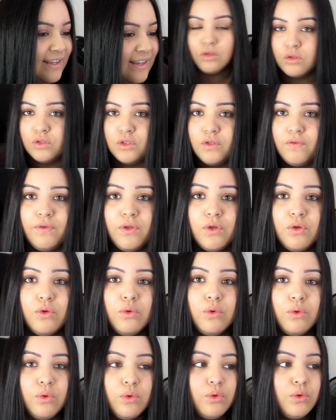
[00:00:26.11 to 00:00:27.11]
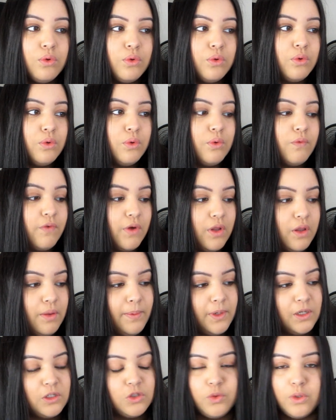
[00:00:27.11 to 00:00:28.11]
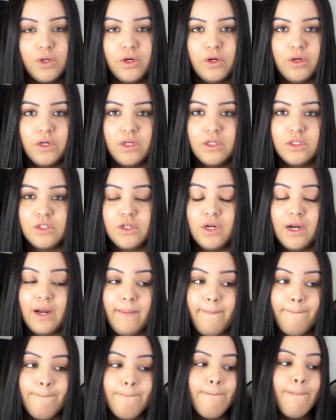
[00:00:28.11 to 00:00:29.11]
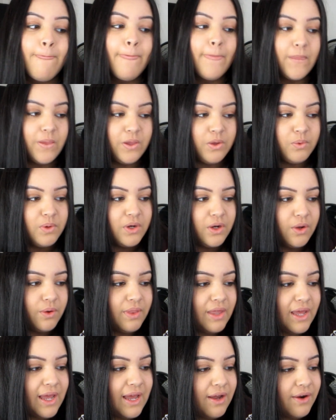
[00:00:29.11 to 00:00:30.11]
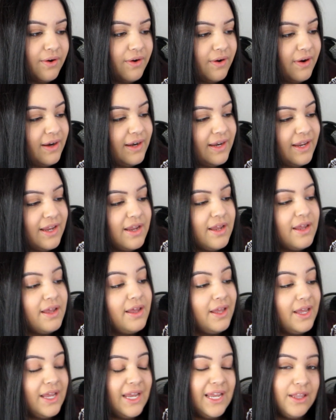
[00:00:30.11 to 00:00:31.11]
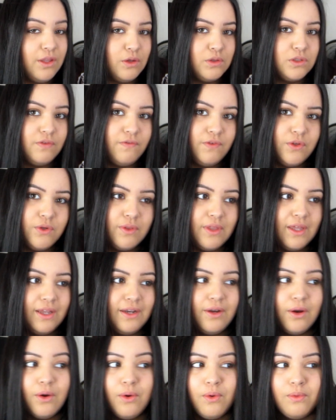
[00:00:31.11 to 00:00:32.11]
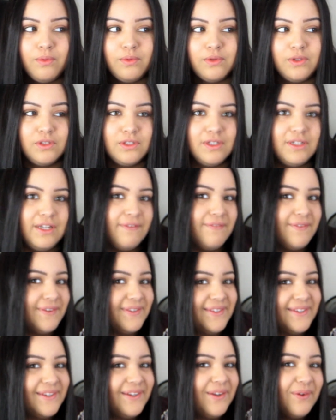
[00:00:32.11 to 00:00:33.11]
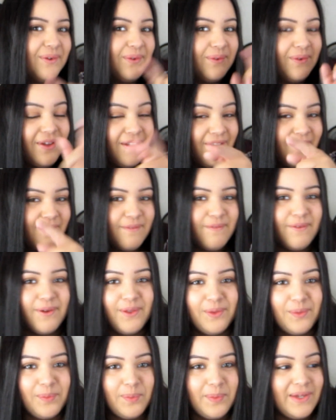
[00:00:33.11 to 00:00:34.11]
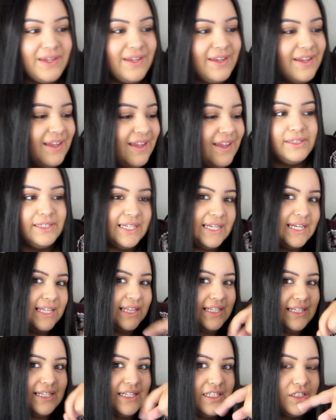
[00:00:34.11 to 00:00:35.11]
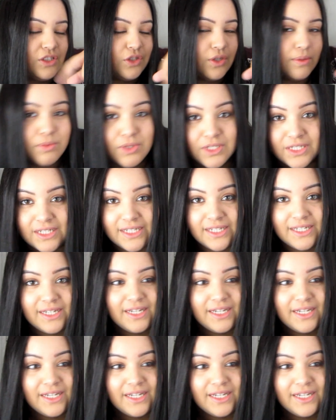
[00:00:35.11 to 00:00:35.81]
Those of you who follow me on Twitter or Instagram, you would know that already. And those of you that don't, you should definitely go follow me. Link in the description.